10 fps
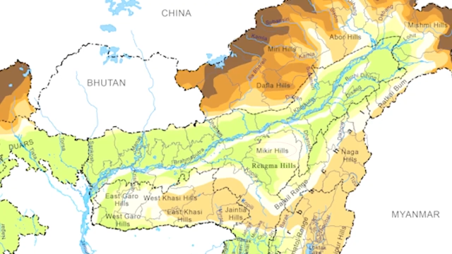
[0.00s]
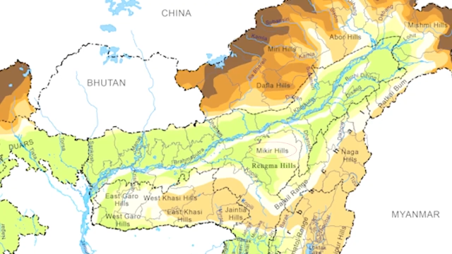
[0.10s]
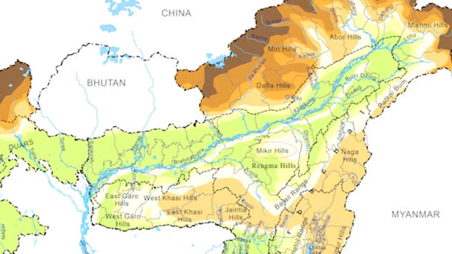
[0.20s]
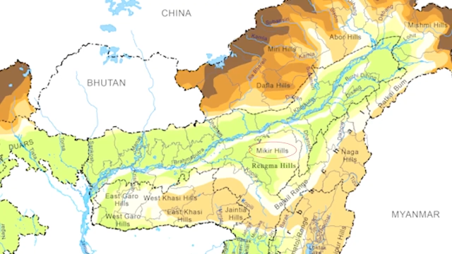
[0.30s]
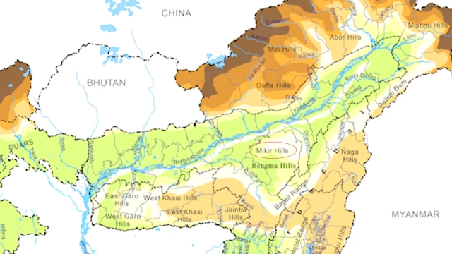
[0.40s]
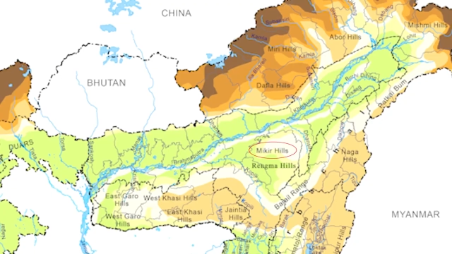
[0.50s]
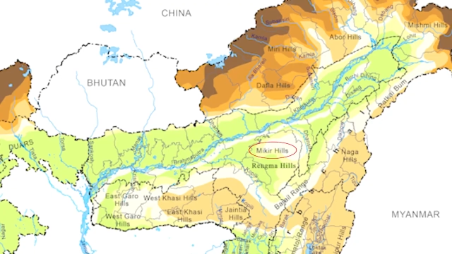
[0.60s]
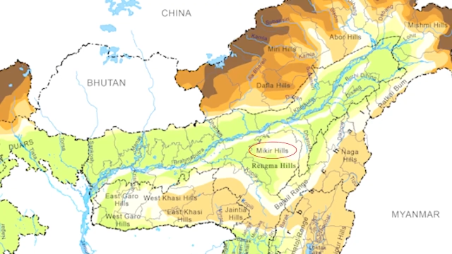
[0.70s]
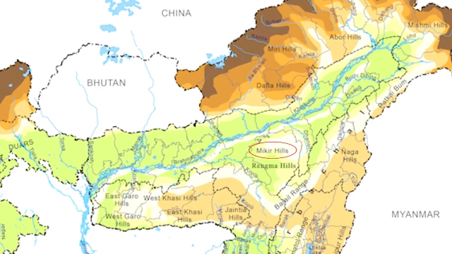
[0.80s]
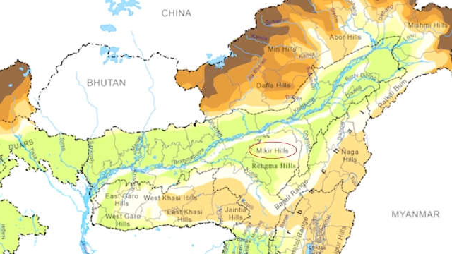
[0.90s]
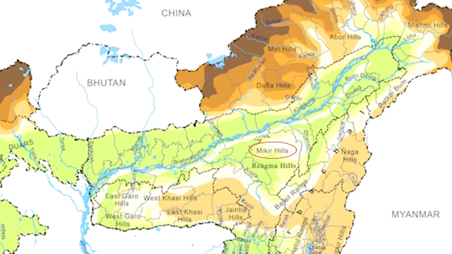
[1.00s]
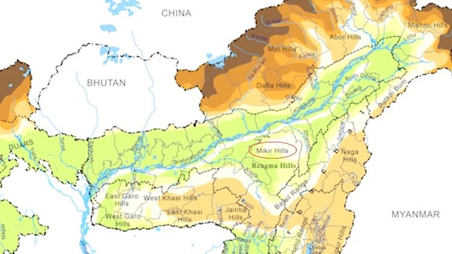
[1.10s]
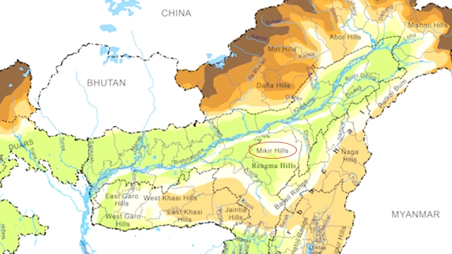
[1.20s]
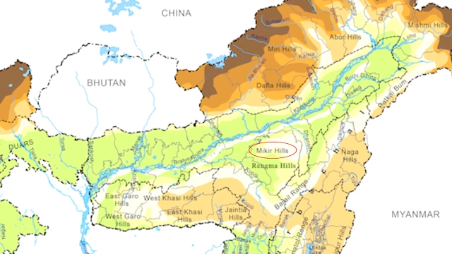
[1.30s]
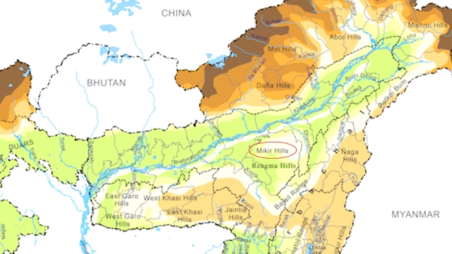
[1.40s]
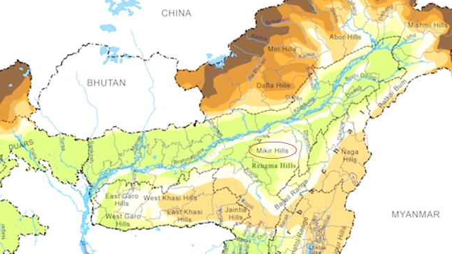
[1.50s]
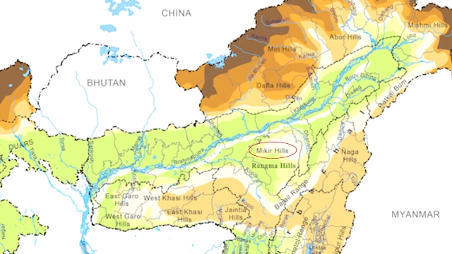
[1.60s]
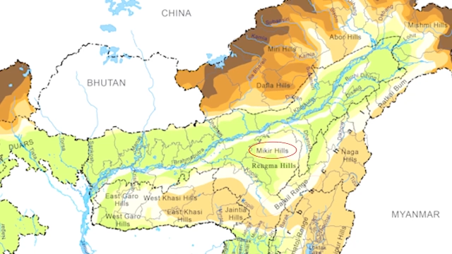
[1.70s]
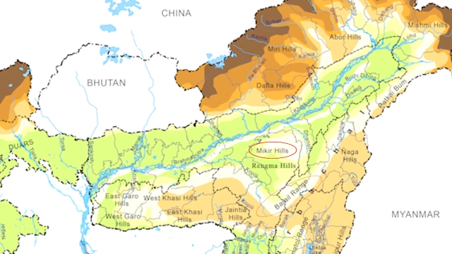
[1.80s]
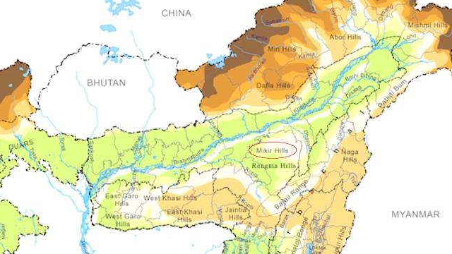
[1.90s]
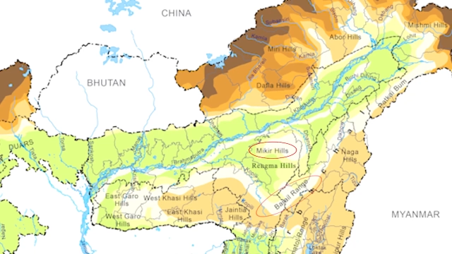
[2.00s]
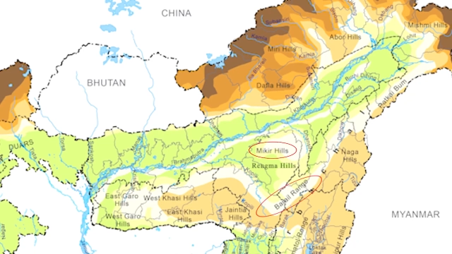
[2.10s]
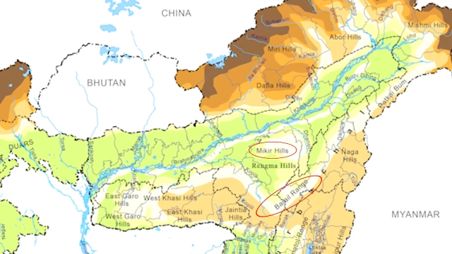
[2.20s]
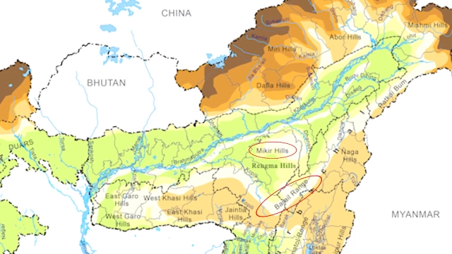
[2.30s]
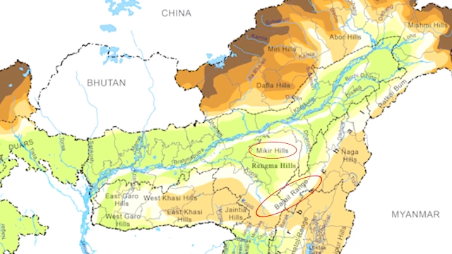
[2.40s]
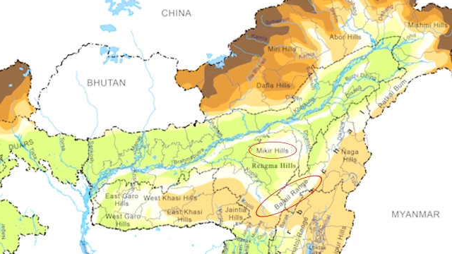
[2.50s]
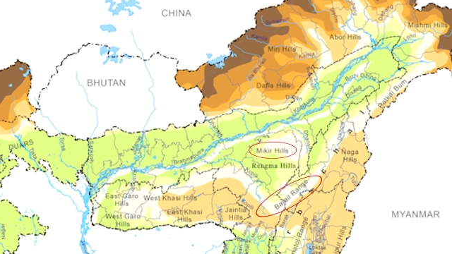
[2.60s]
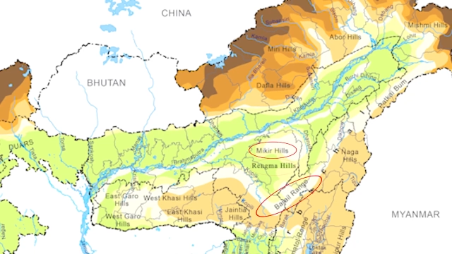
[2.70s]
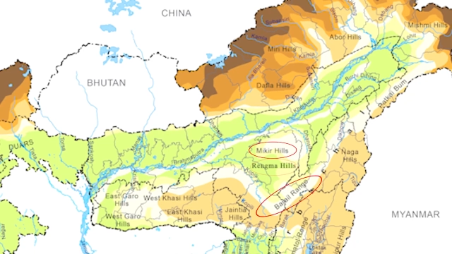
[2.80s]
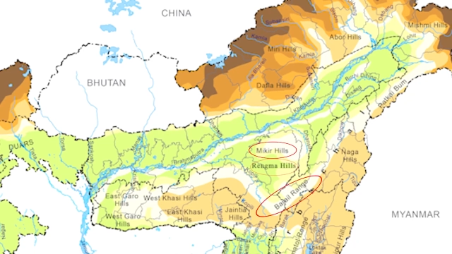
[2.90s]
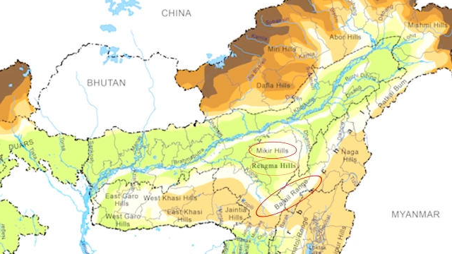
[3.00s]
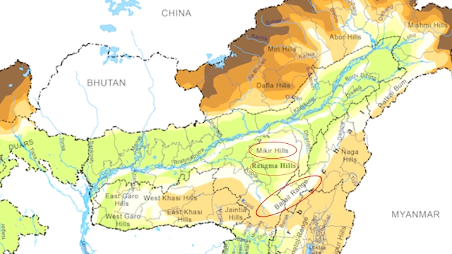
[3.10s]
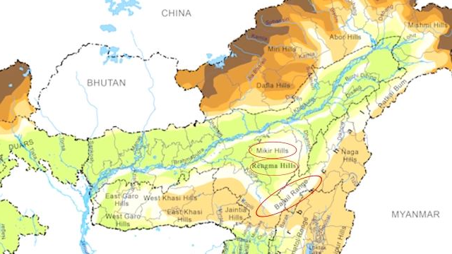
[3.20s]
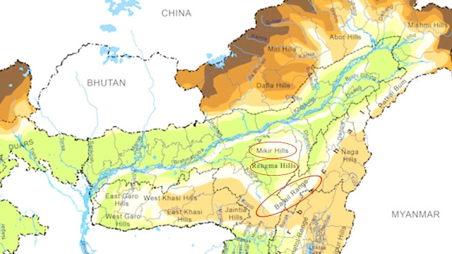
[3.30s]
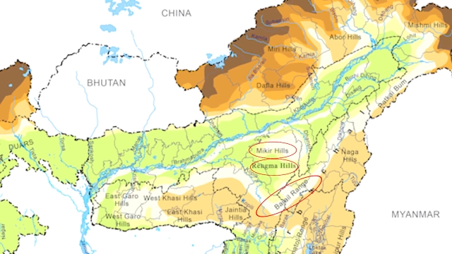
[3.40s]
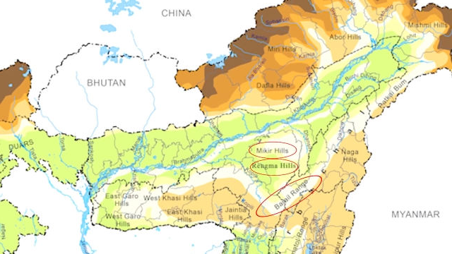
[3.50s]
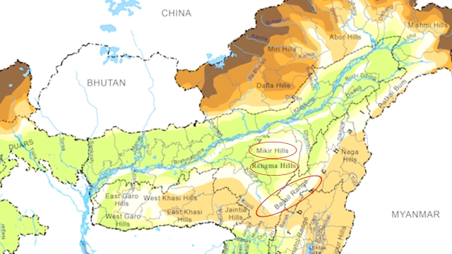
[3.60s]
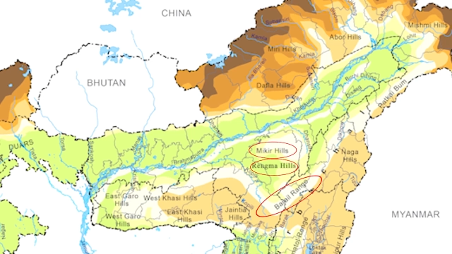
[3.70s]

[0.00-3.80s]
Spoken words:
No face is visible, so there are no lips to read.